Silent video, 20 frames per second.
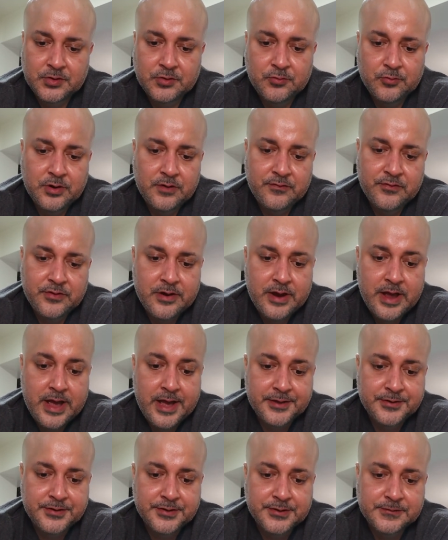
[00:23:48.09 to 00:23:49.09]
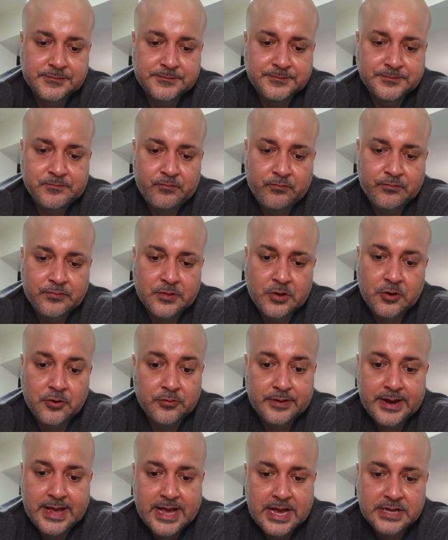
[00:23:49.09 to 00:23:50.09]
wherever you're at, you know,
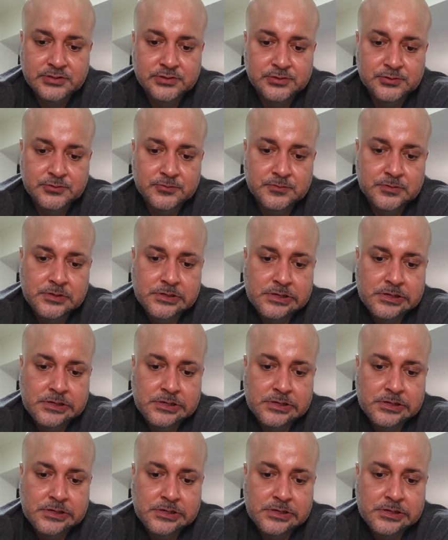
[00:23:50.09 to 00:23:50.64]
Old National,